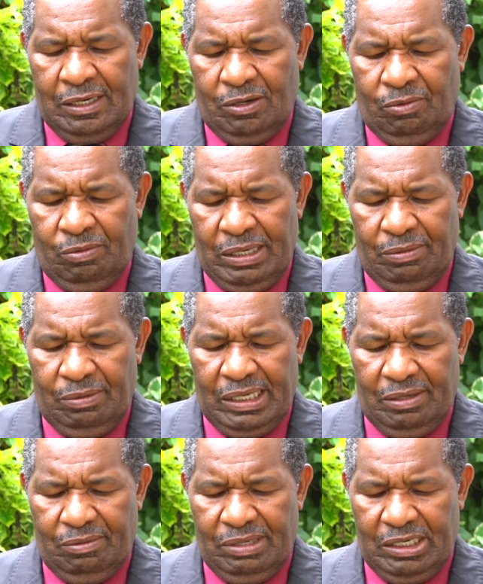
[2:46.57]
we,
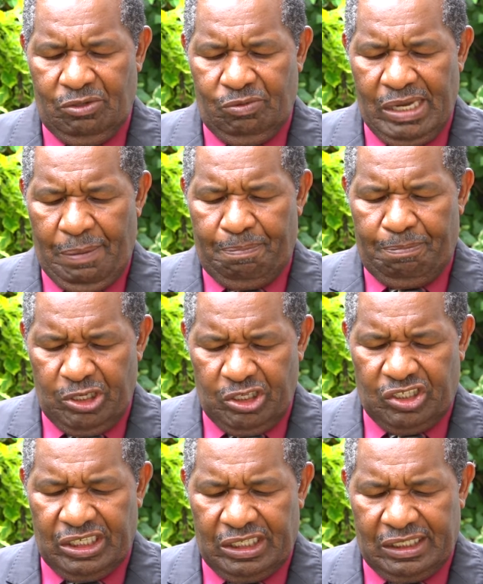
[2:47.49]
we, we, we
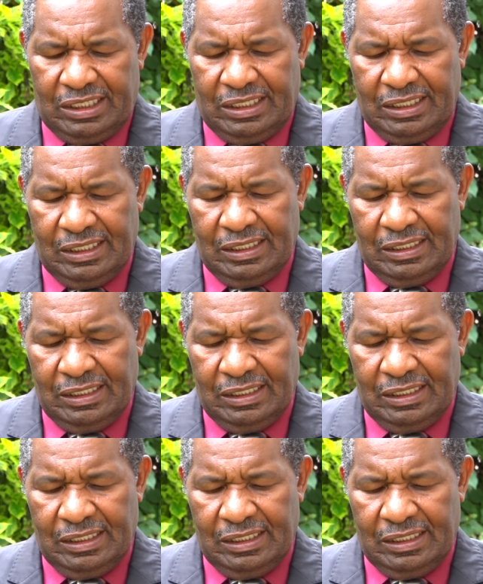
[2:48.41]
appreciate